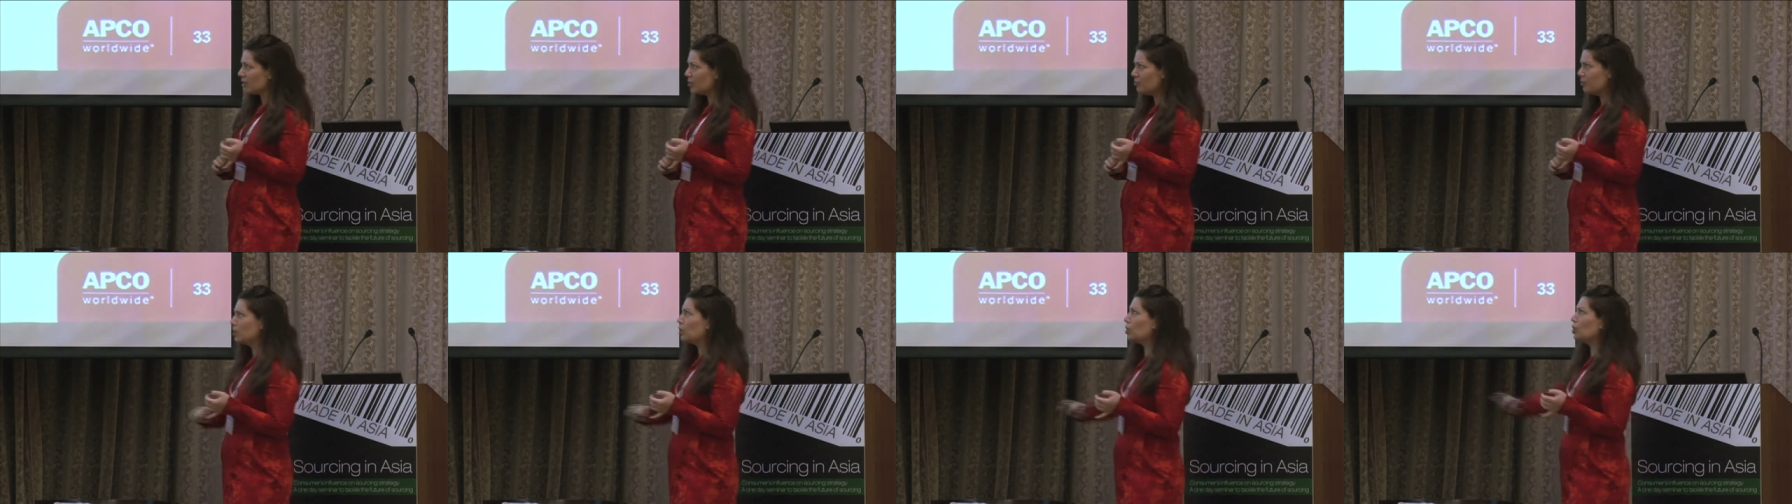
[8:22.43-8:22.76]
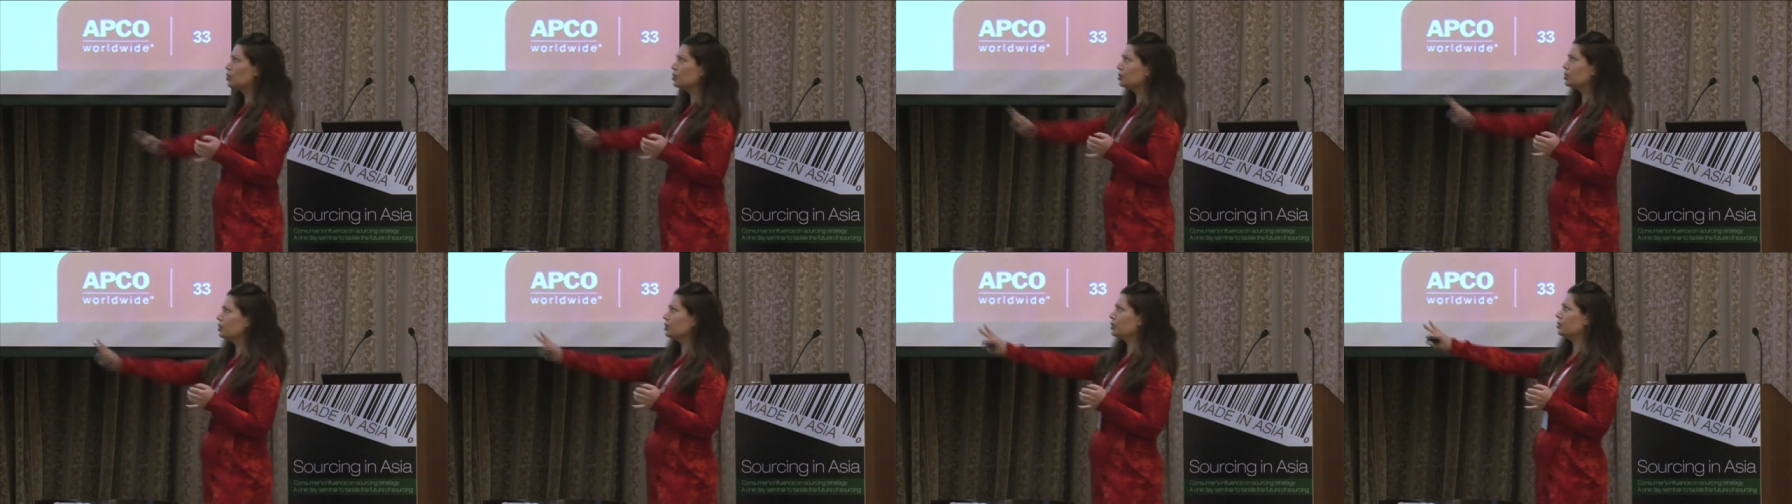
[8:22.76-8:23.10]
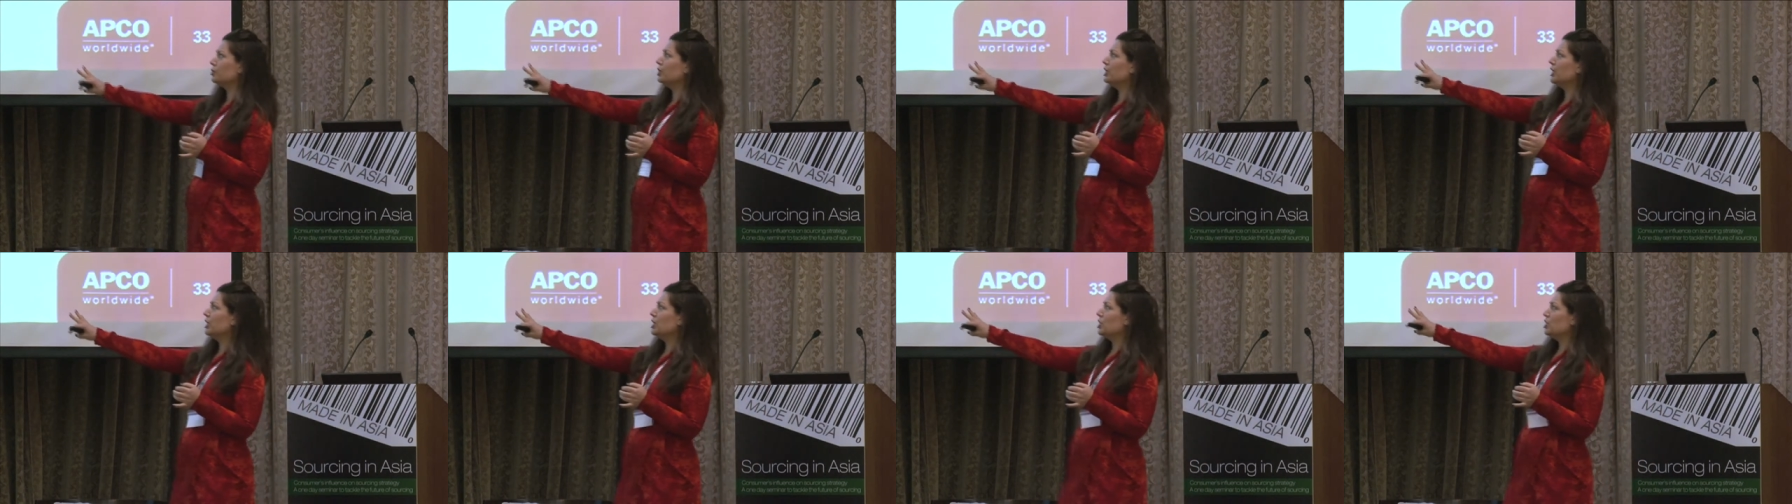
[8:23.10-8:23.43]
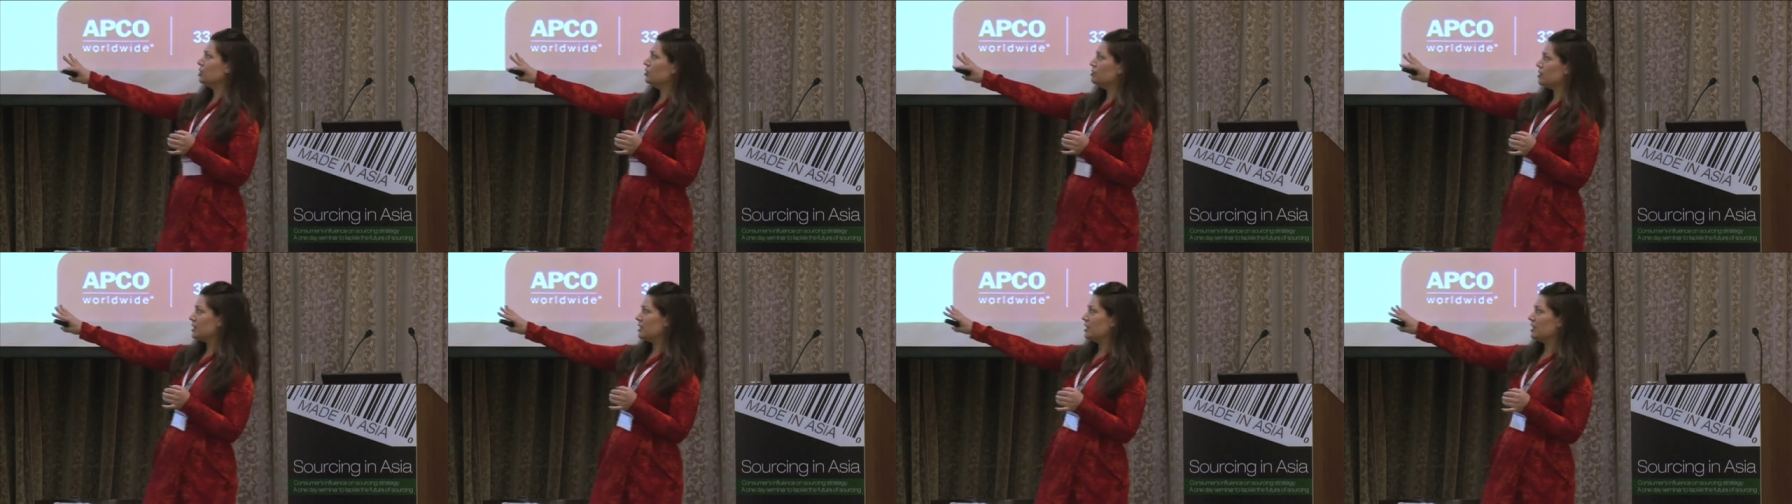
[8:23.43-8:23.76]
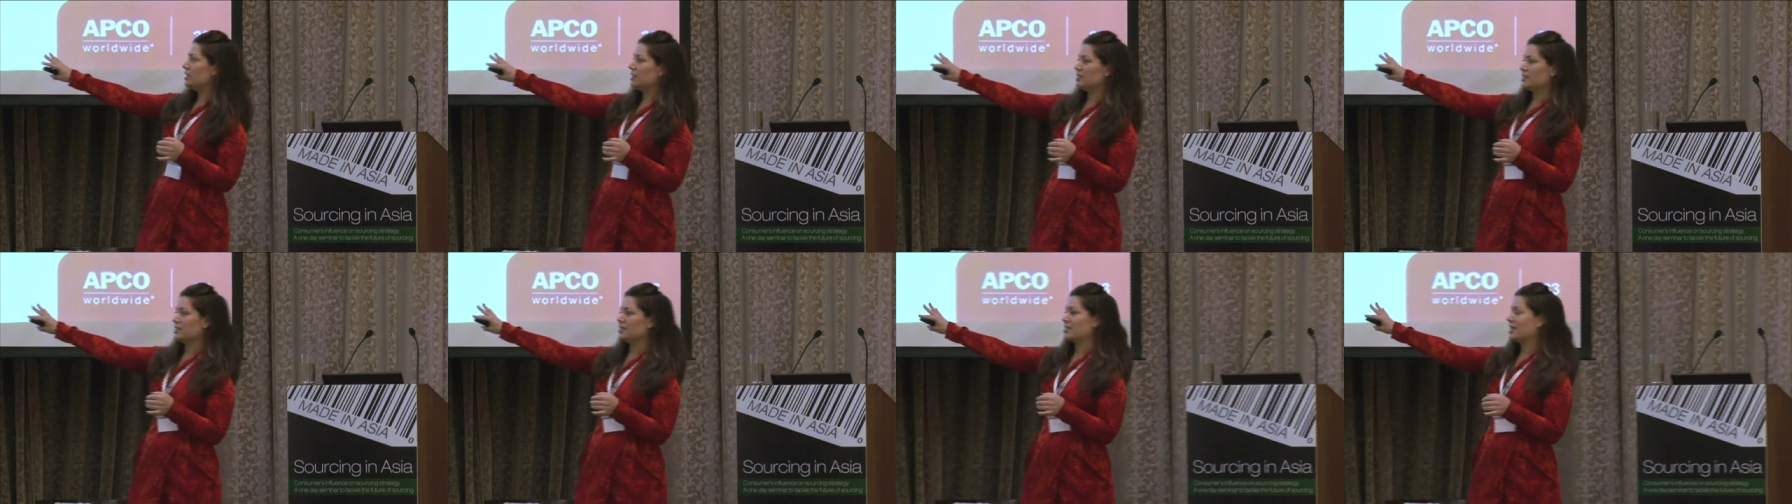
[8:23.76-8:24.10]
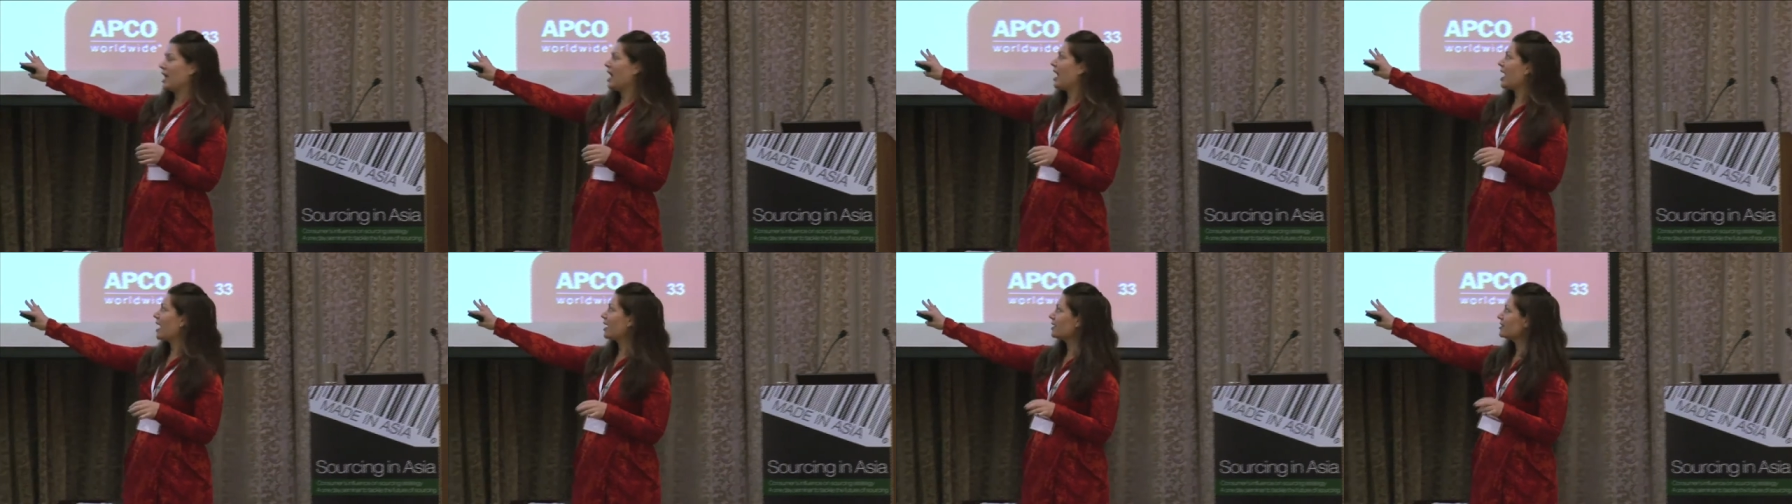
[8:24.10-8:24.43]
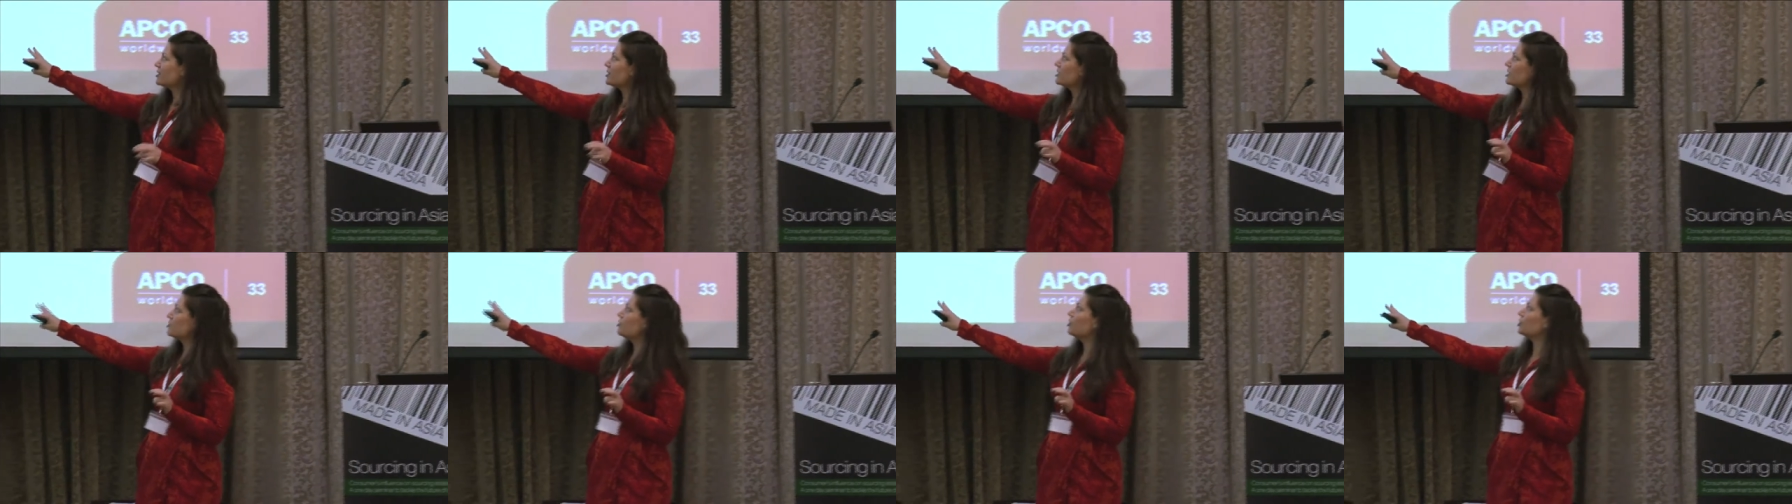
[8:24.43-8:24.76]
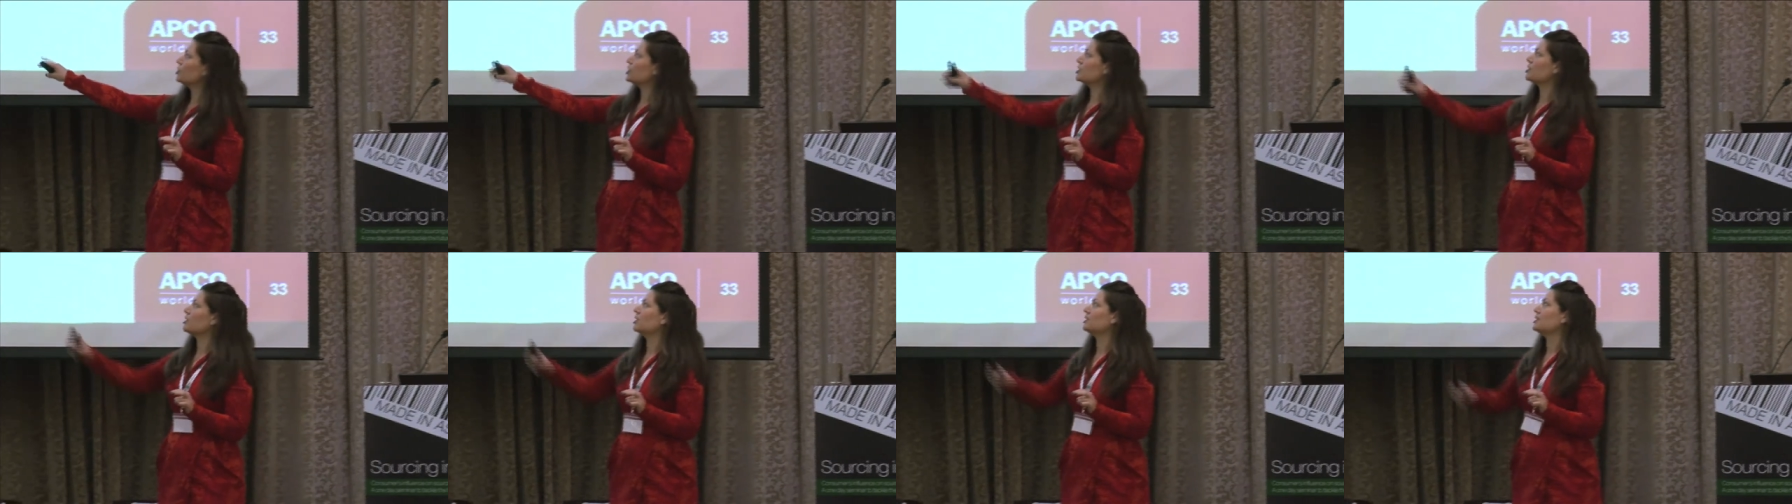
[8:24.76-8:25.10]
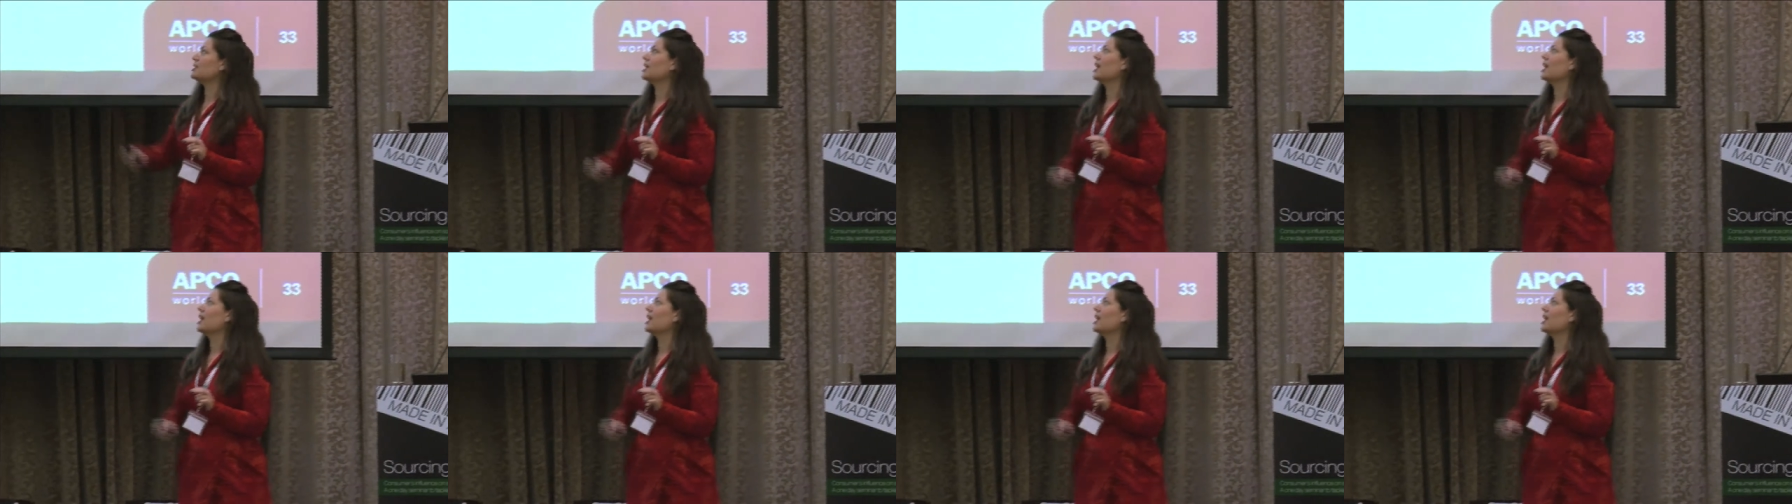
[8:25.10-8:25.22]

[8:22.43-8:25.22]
But also, you see this tax, this focus on